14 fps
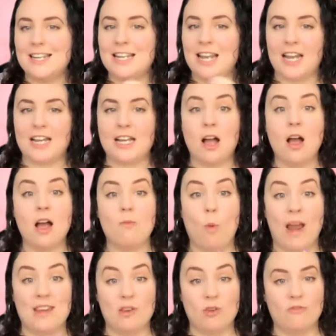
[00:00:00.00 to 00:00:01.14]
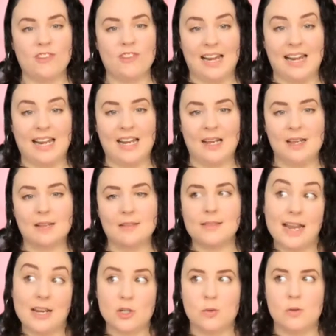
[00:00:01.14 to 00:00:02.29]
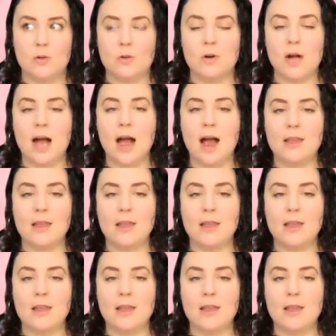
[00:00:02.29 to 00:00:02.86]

like when you're feeling sexual,